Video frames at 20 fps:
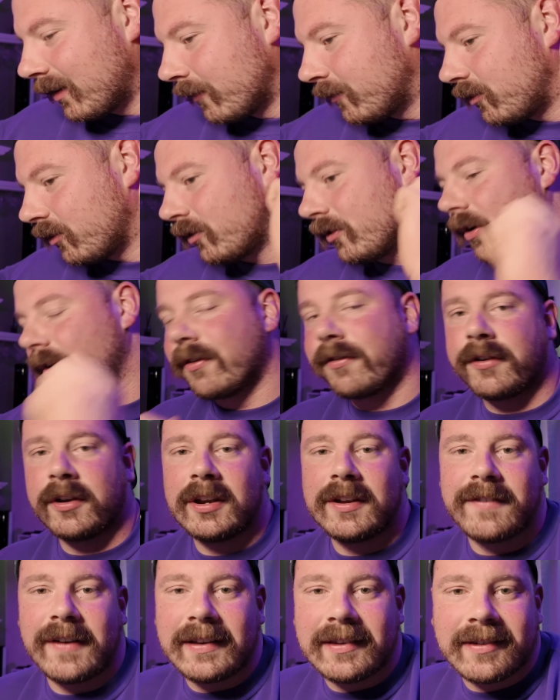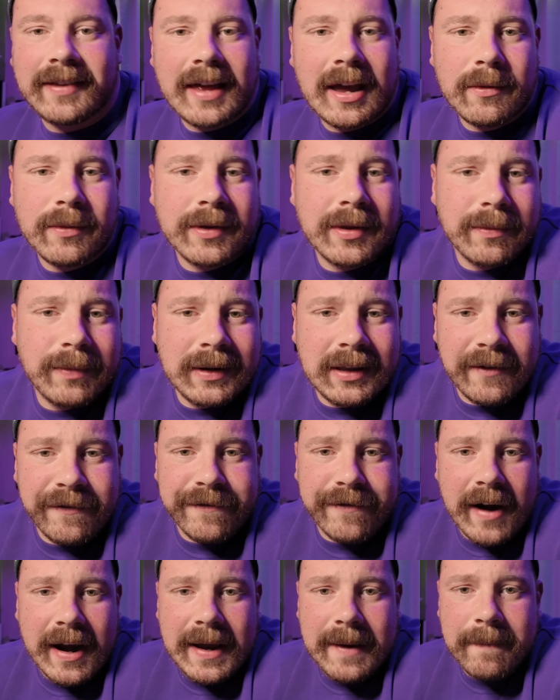I've just gone through the events there, with the
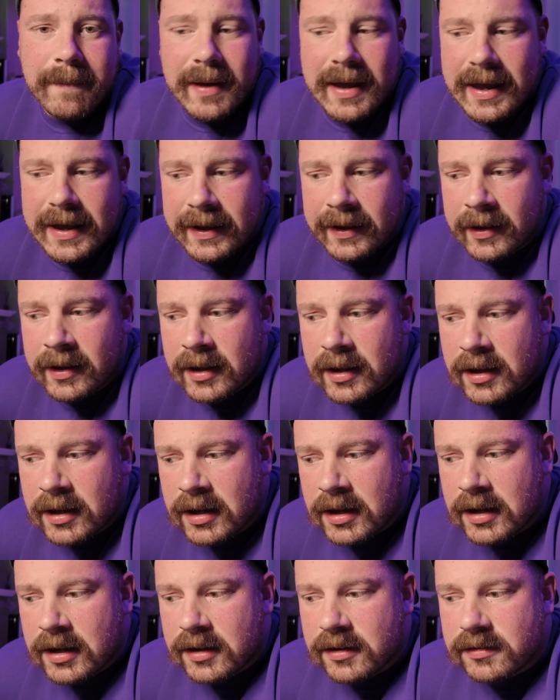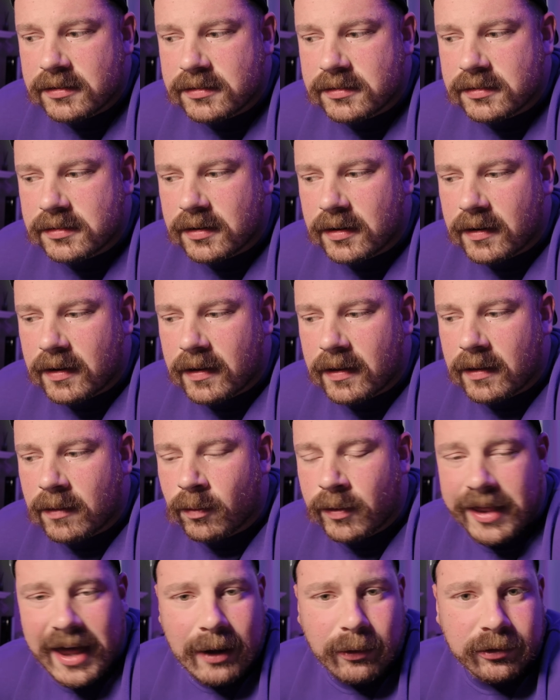frame being
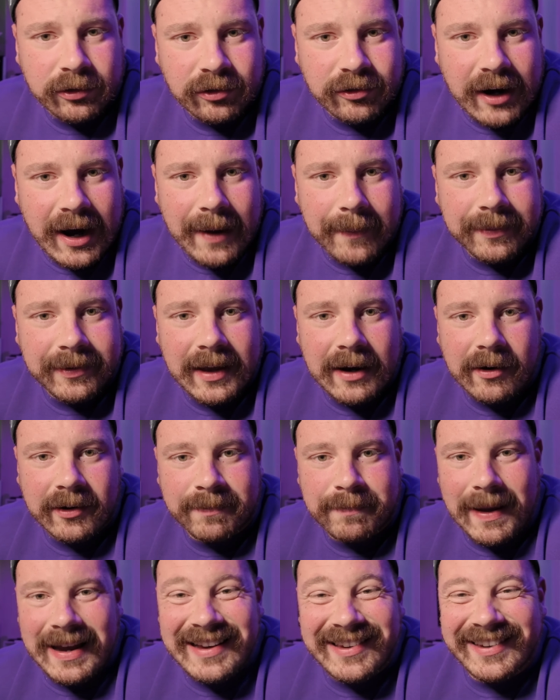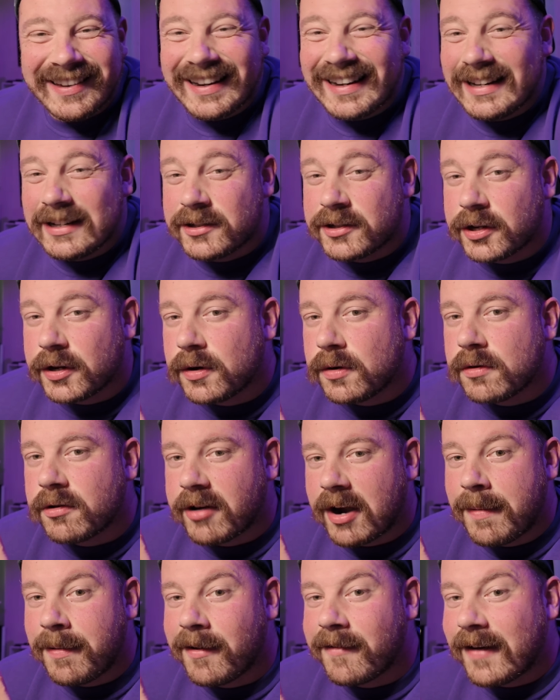without straps, there are basically 2
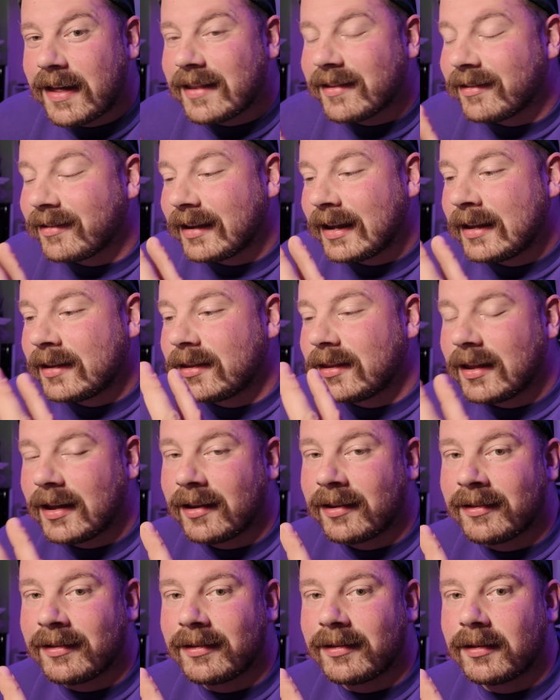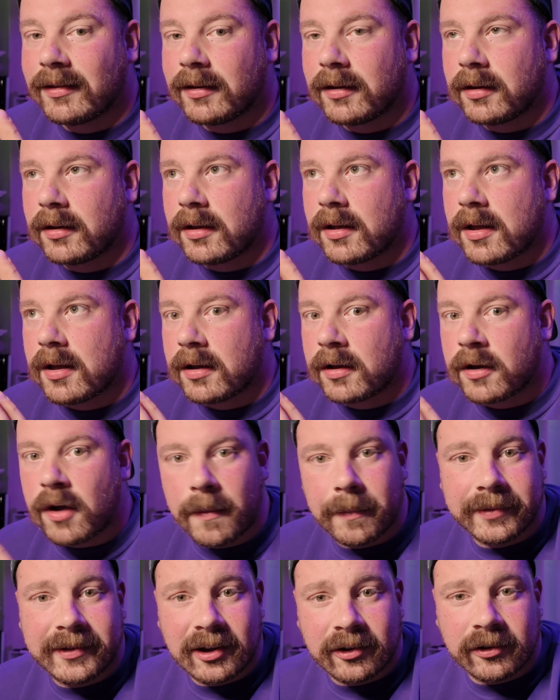grip events in this
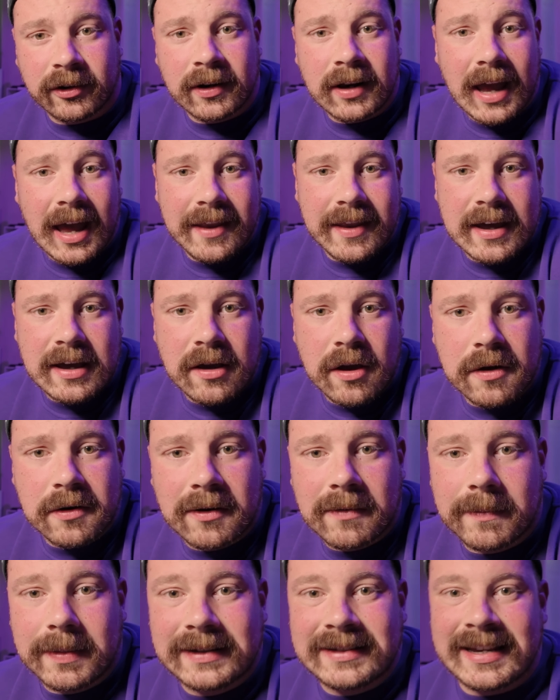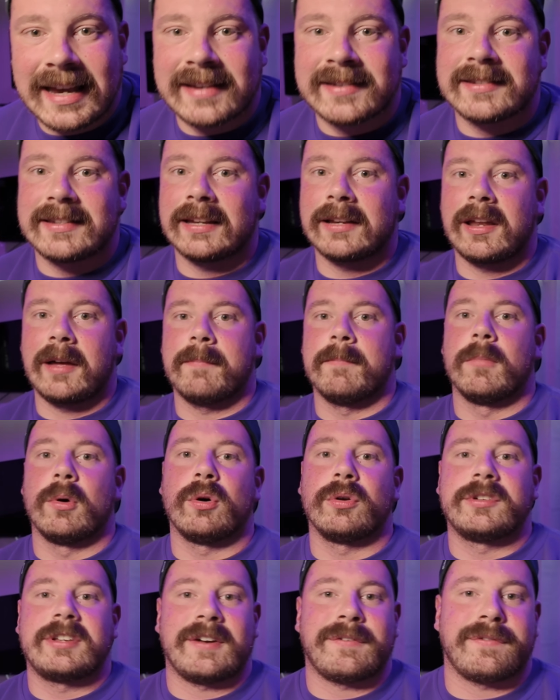competition, and they couldn't be testing like
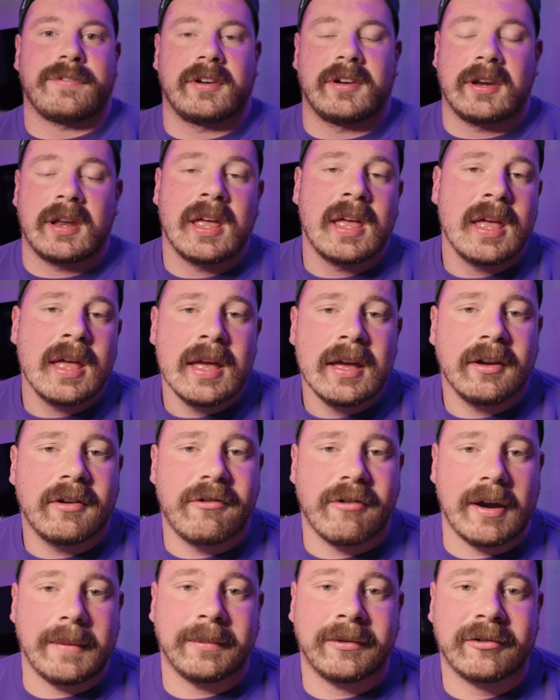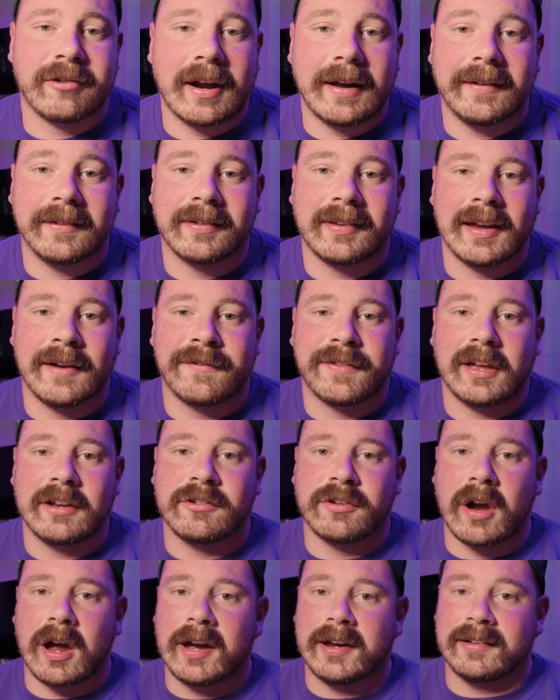more different grip strengths if they
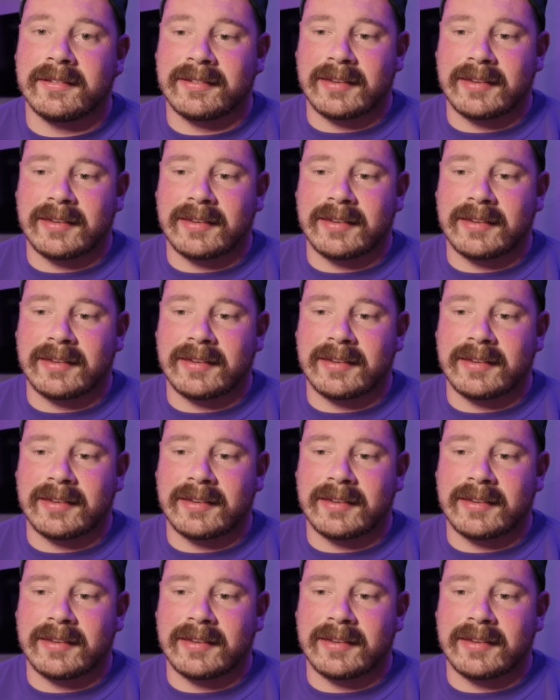tried.